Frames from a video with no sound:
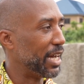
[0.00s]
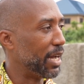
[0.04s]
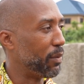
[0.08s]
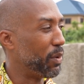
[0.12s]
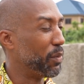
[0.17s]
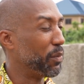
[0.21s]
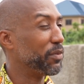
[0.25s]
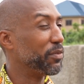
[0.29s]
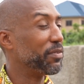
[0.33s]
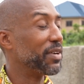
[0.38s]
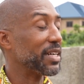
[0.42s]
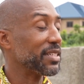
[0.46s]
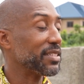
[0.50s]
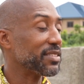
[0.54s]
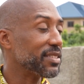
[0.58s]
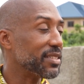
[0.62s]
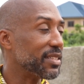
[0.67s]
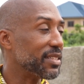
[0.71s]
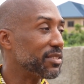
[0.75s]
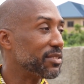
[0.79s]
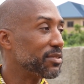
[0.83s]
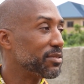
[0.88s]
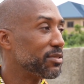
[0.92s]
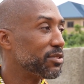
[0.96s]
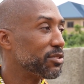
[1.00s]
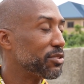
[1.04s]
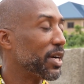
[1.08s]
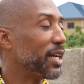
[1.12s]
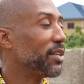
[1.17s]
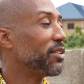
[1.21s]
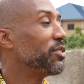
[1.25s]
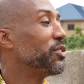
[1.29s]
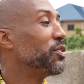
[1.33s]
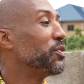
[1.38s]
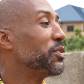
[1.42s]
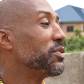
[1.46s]
What we've actually tried
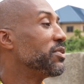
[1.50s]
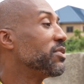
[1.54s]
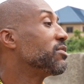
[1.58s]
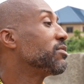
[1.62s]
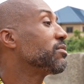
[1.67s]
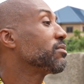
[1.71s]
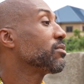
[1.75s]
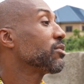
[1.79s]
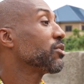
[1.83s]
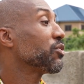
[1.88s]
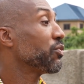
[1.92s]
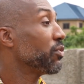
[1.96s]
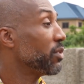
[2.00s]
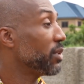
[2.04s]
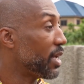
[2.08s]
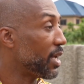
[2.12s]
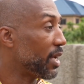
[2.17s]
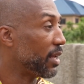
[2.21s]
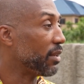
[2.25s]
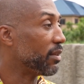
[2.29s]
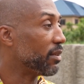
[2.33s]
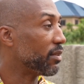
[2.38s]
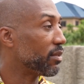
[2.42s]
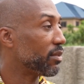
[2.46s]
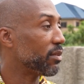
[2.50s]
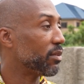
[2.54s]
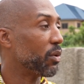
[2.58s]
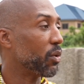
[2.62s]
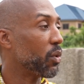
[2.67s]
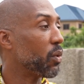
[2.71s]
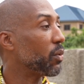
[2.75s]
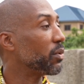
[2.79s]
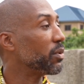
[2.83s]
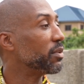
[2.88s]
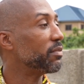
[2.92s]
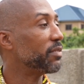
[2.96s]
to do is just create the
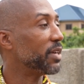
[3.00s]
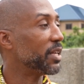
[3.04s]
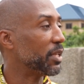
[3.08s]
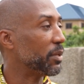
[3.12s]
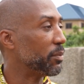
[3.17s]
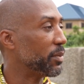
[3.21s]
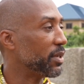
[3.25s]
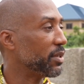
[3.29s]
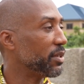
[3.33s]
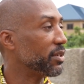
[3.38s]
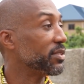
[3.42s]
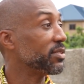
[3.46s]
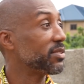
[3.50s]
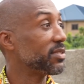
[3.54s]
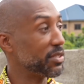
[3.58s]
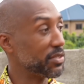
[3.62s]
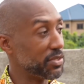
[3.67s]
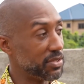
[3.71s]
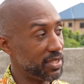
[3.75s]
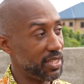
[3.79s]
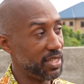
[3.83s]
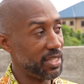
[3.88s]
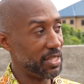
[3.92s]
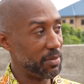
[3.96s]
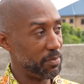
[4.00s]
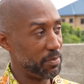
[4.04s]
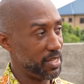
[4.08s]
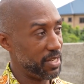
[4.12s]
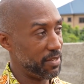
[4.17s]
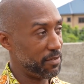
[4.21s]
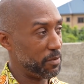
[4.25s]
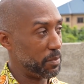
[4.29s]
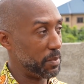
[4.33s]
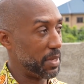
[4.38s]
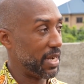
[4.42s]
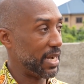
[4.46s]
whole development. You're still seeing a bit
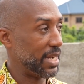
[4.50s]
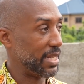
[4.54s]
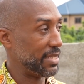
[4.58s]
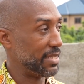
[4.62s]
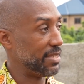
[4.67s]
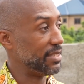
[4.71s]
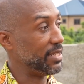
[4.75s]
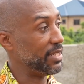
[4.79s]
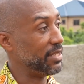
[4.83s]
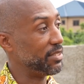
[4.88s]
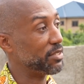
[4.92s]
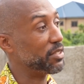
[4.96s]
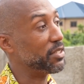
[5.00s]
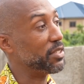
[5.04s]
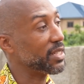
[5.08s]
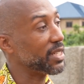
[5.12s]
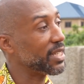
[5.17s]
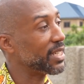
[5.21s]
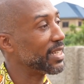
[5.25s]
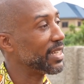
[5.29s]
of a behind the scenes look,